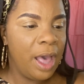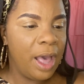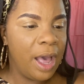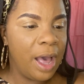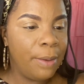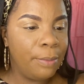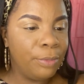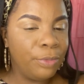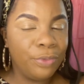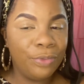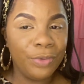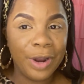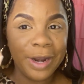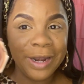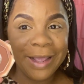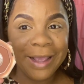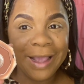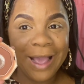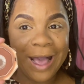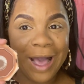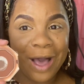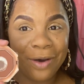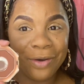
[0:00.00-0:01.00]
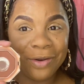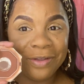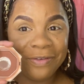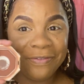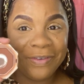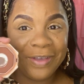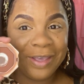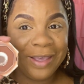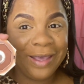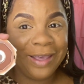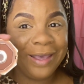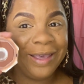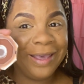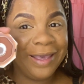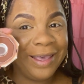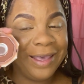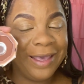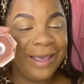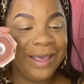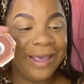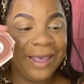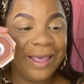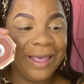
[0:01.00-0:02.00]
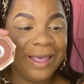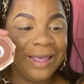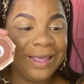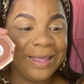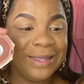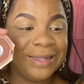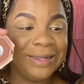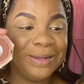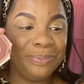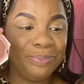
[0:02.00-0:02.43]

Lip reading: I'm running out of it,